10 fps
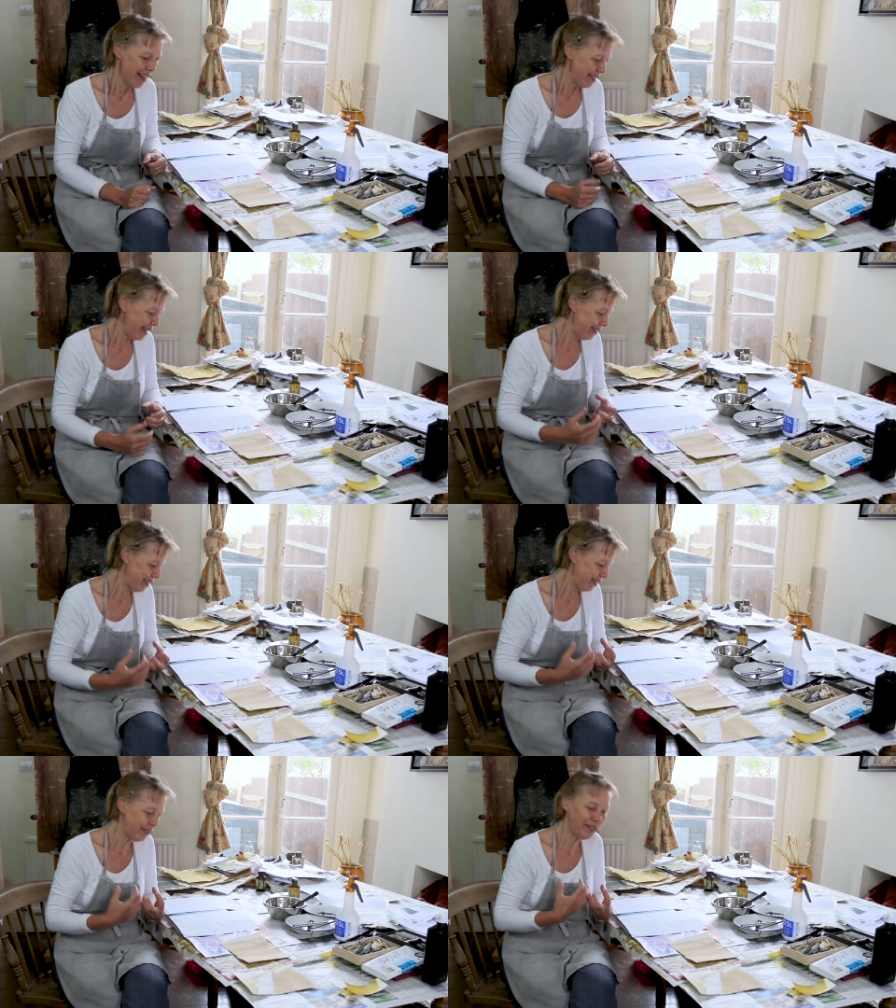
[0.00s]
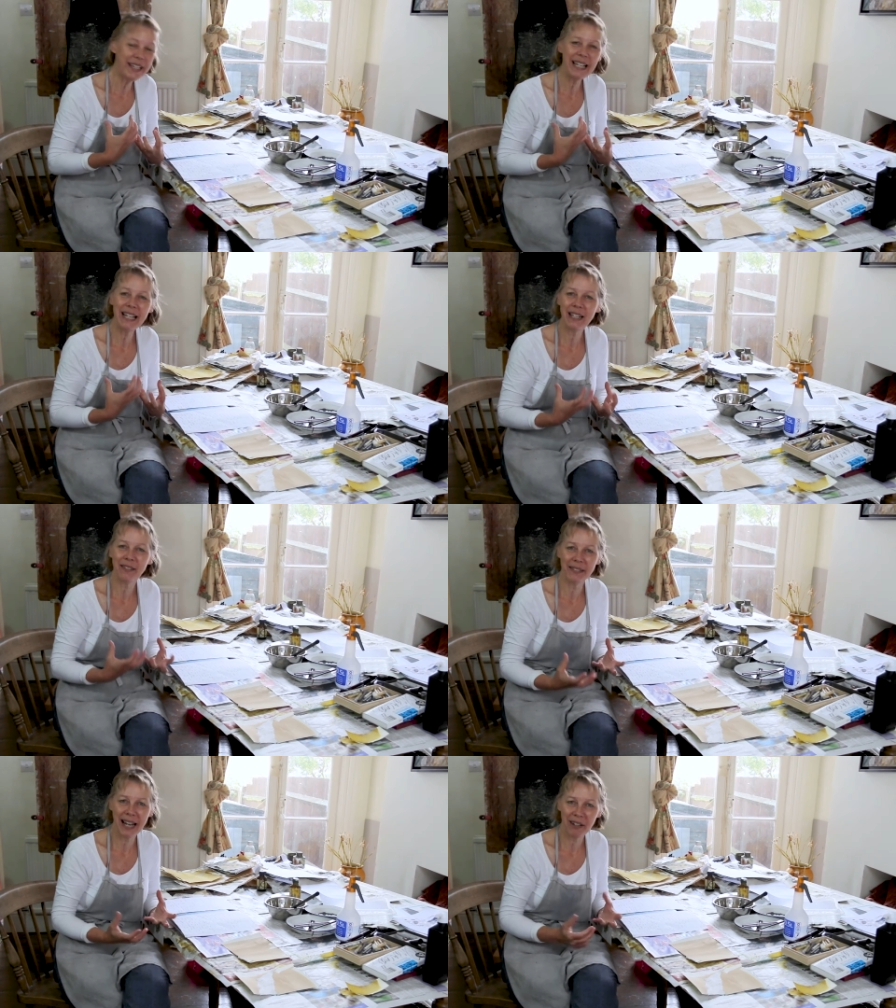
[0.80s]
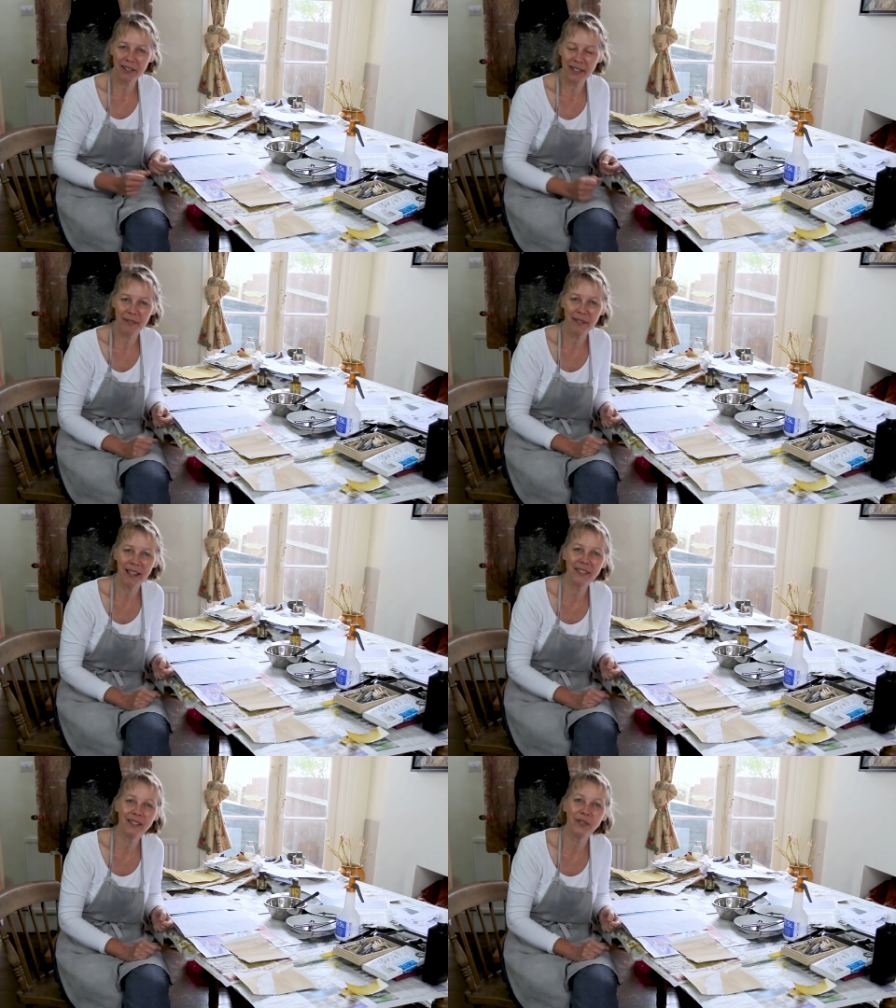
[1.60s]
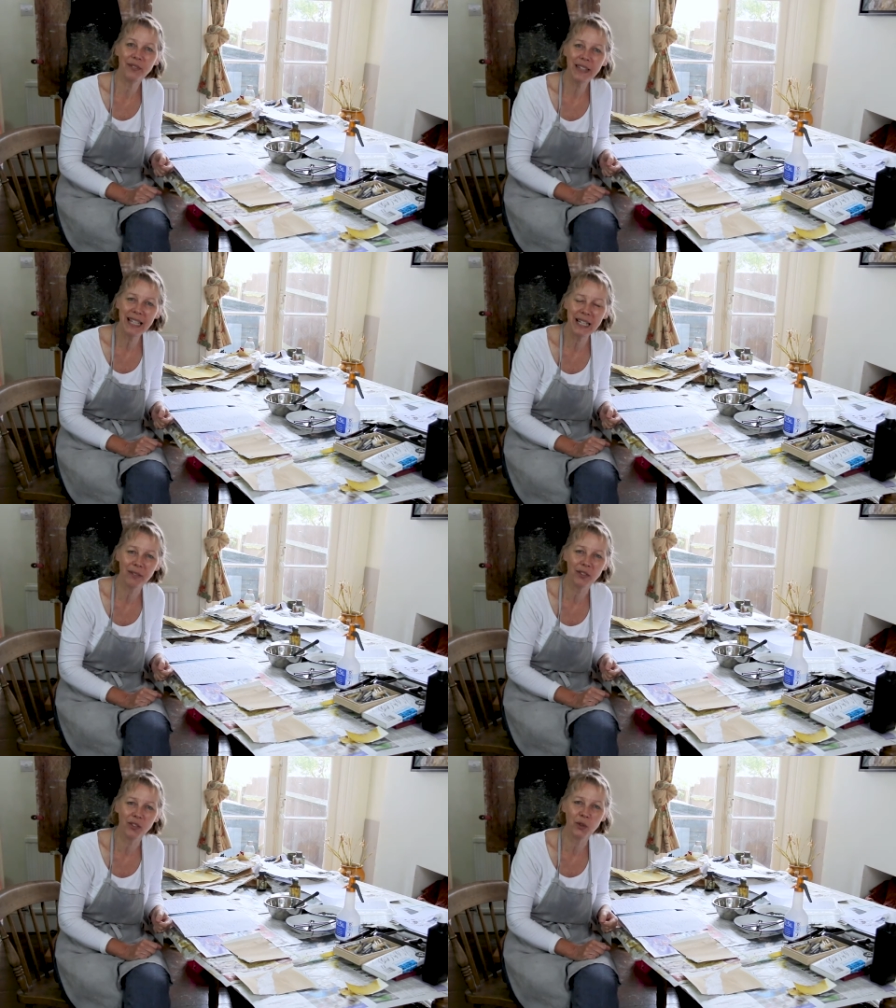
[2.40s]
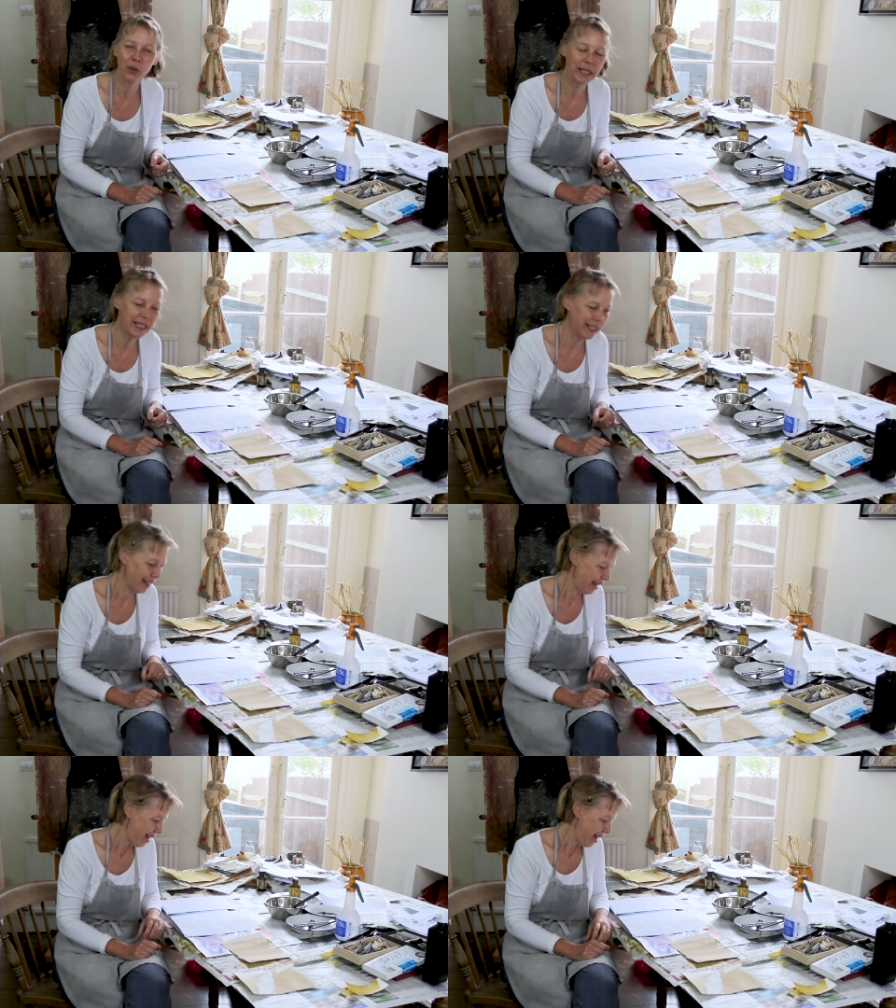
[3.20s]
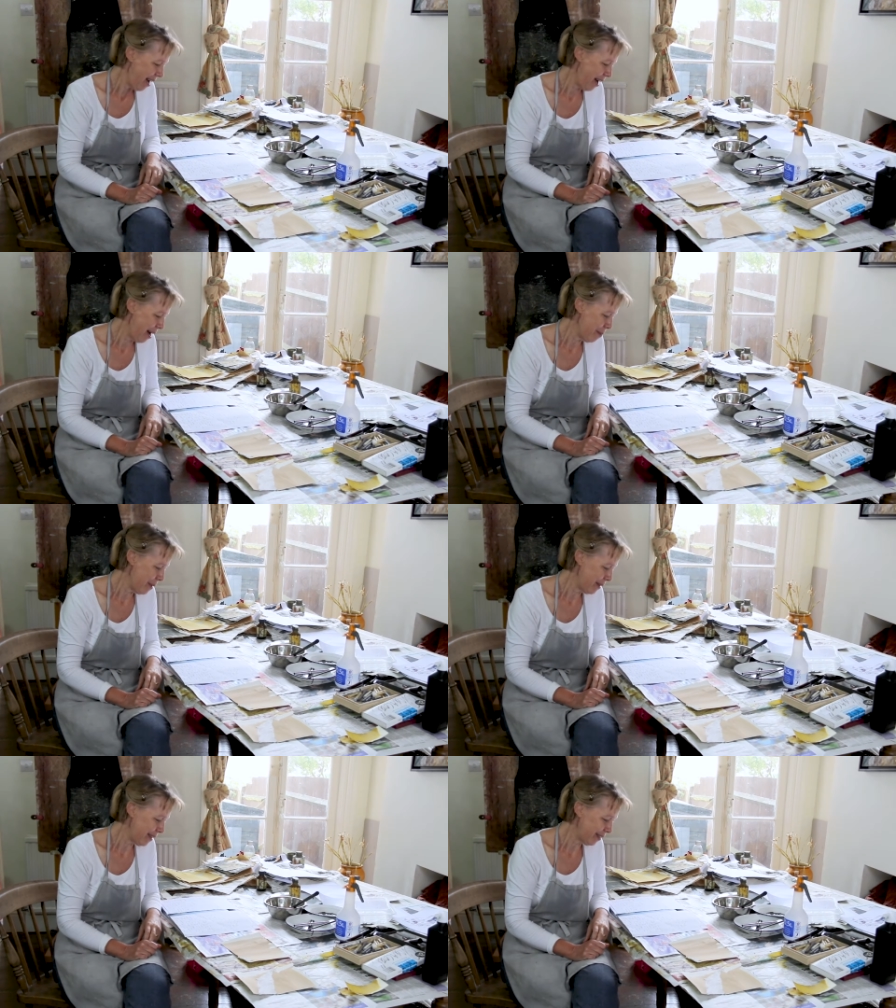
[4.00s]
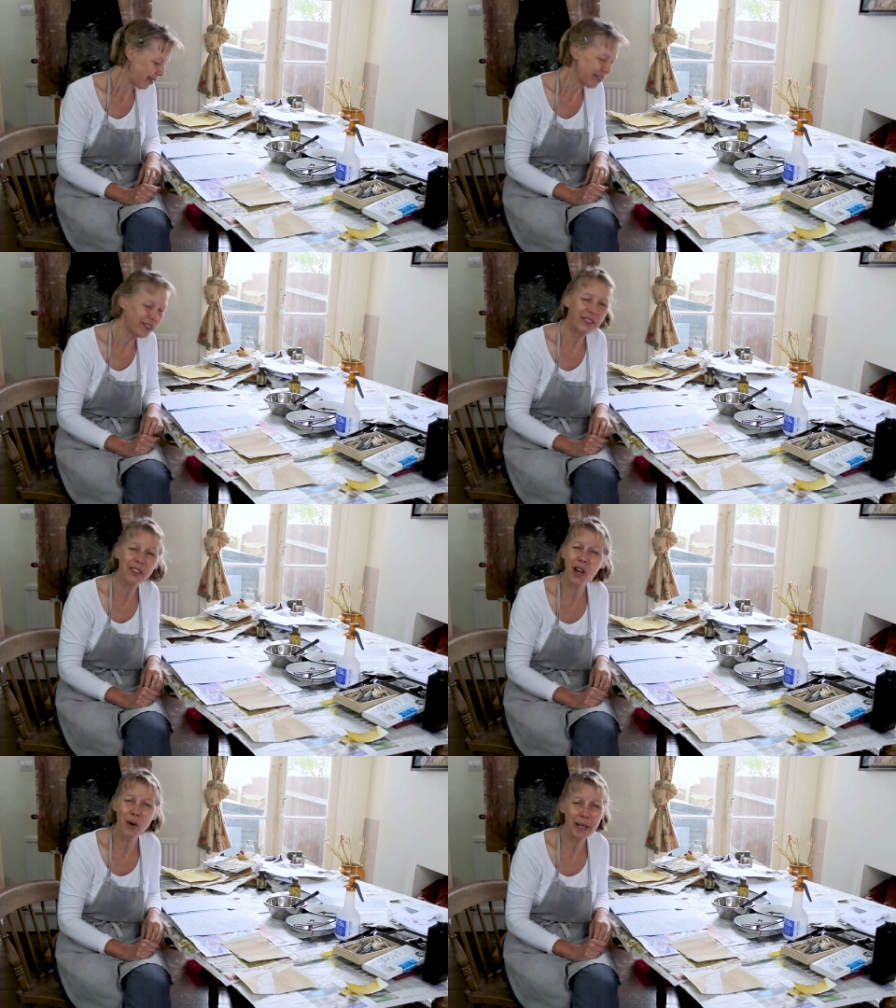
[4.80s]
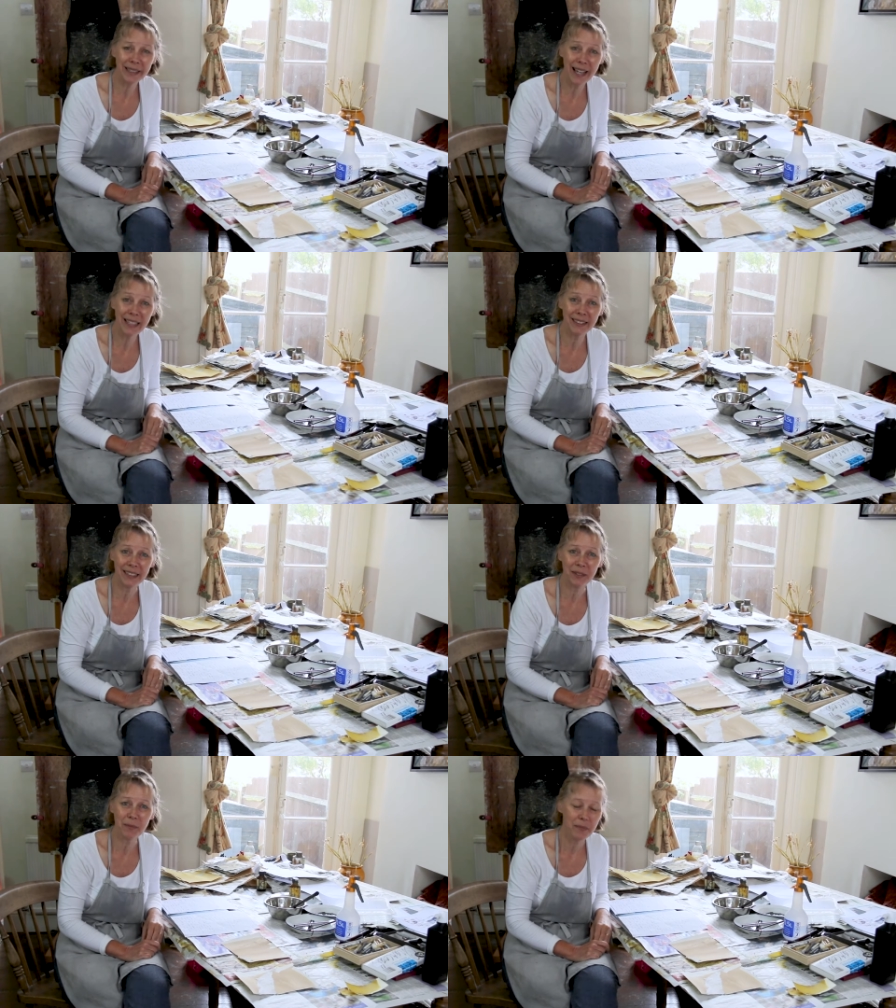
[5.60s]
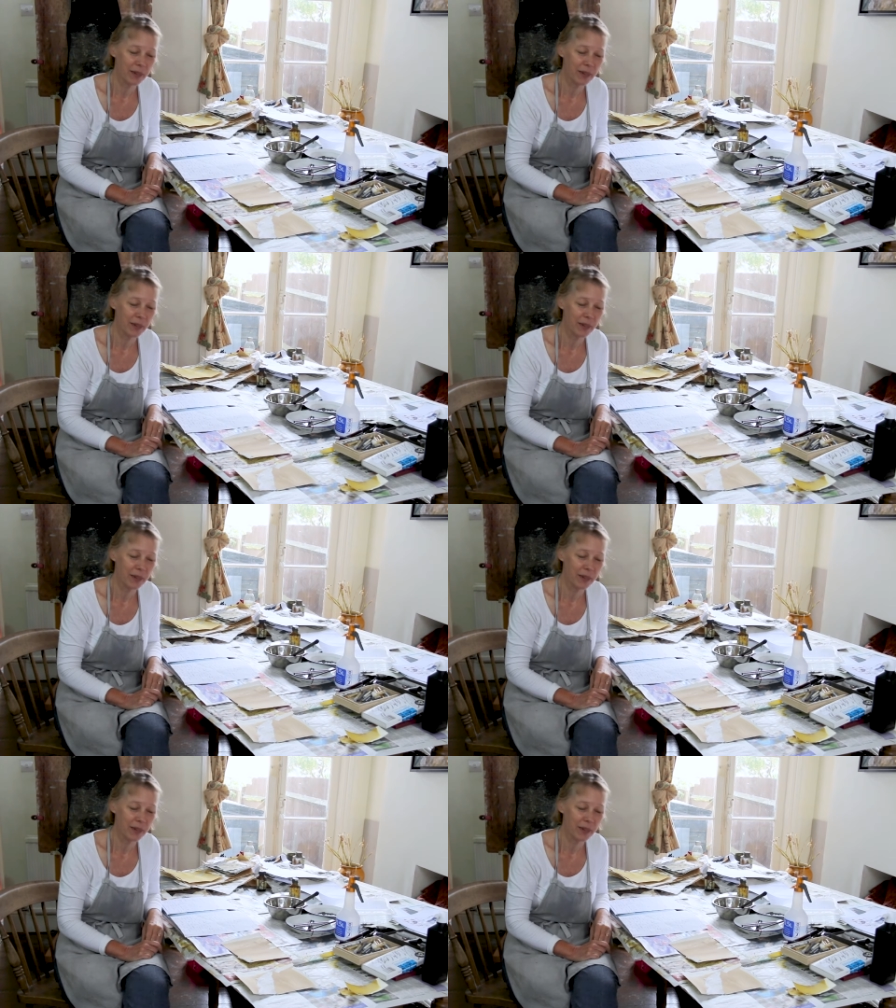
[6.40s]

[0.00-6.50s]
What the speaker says: There's this feeling of narrative. There's this feeling of story that's so engaging.